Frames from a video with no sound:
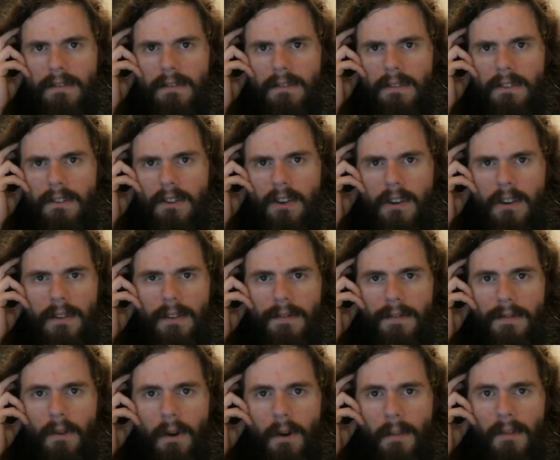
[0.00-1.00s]
in the
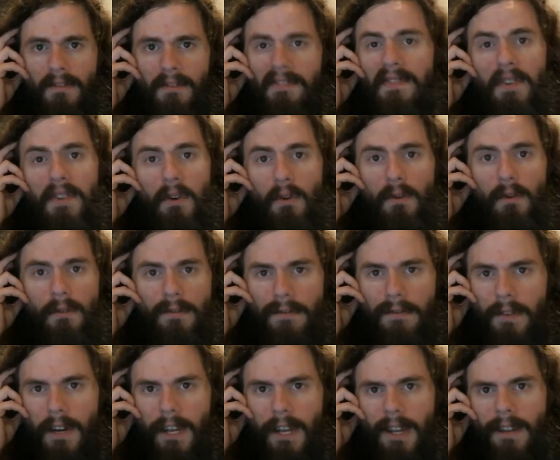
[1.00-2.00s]
form of food,
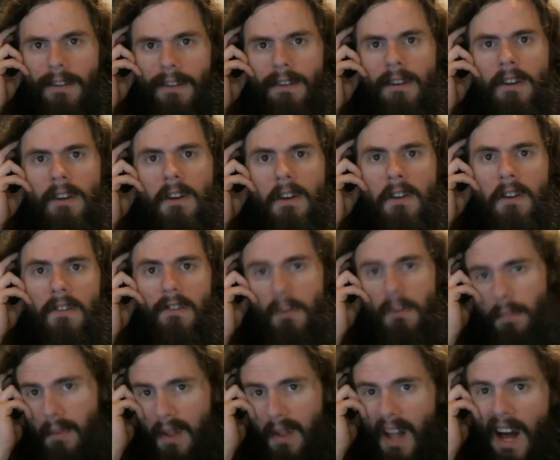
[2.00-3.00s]
fucking
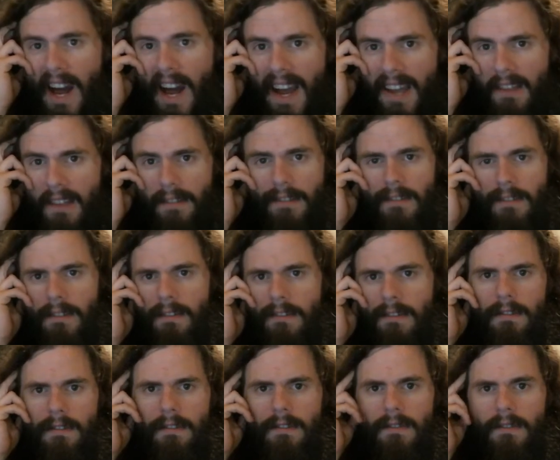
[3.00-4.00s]
supplies,
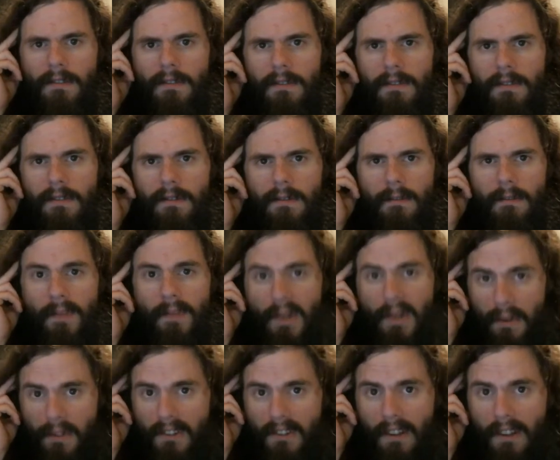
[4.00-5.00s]

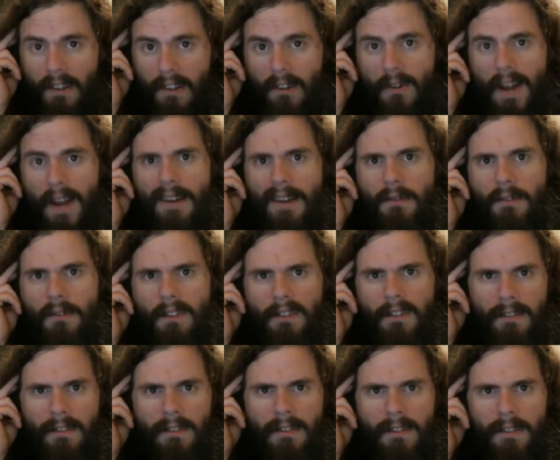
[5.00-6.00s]
boots on the ground.
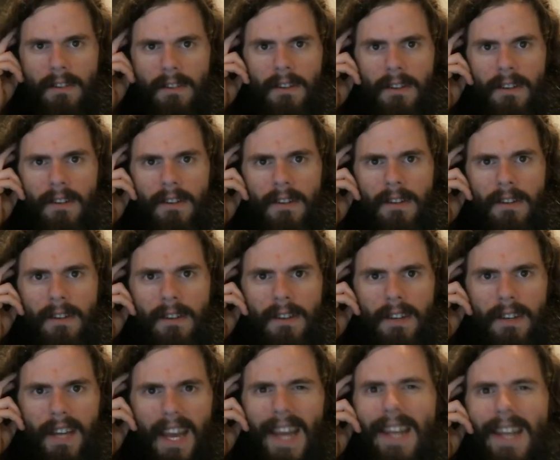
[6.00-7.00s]

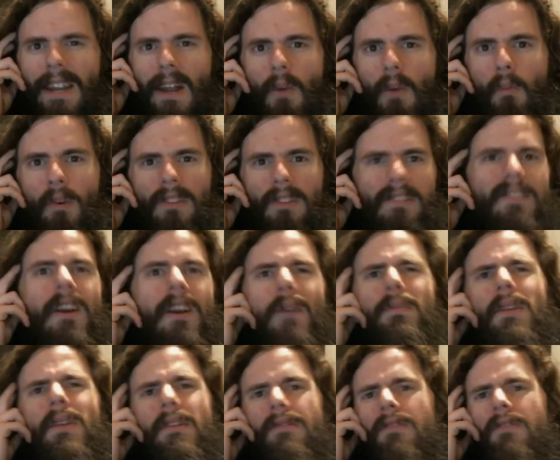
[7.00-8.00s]
And what's
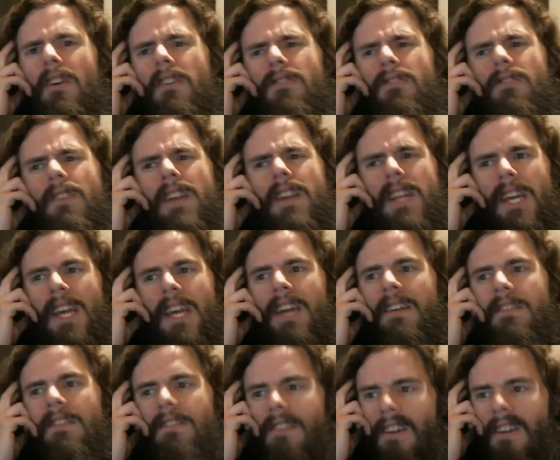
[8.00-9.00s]
doubly frustrating is